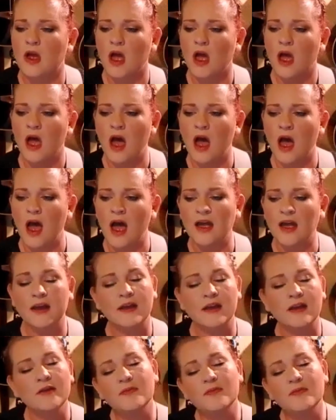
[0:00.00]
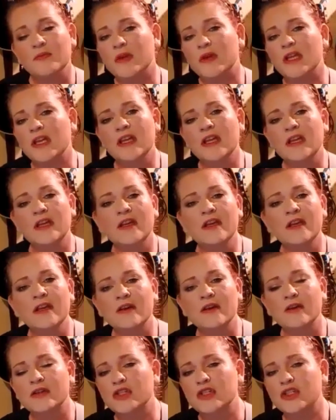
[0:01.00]
I can be a
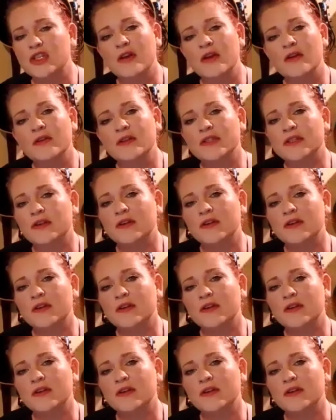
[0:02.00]
shelter,